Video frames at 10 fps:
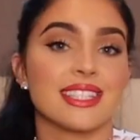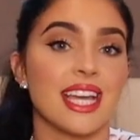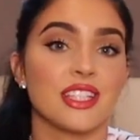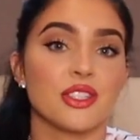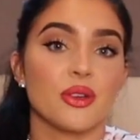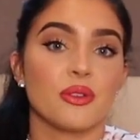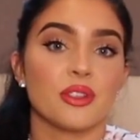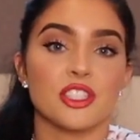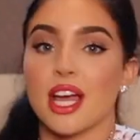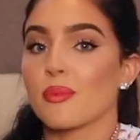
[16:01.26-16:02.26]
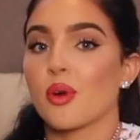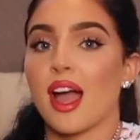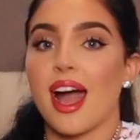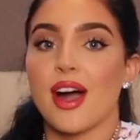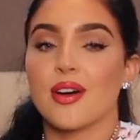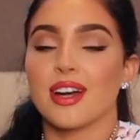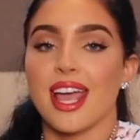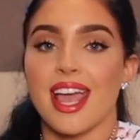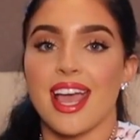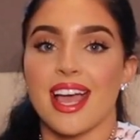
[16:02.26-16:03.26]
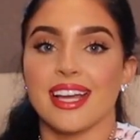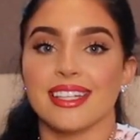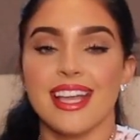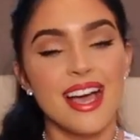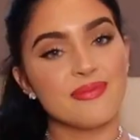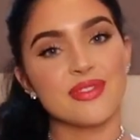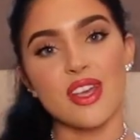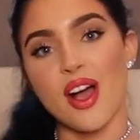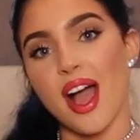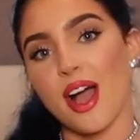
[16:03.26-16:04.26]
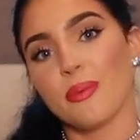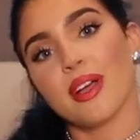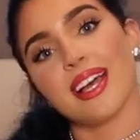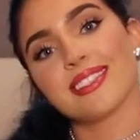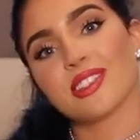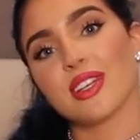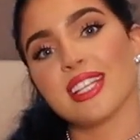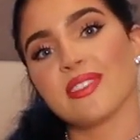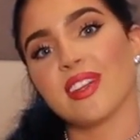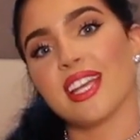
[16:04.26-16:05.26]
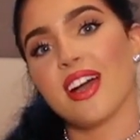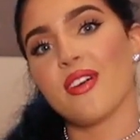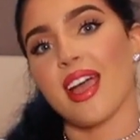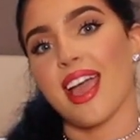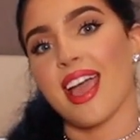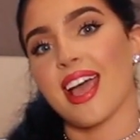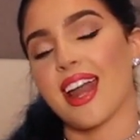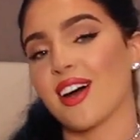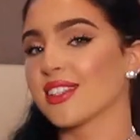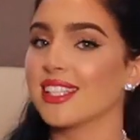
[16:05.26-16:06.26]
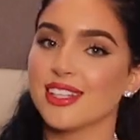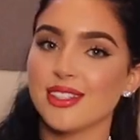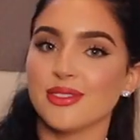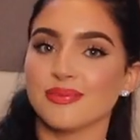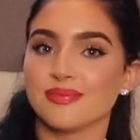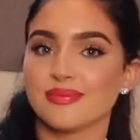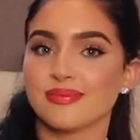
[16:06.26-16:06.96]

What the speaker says: stay tuned to check more out. And yeah, so I hope you guys enjoyed this video and I'll see you soon.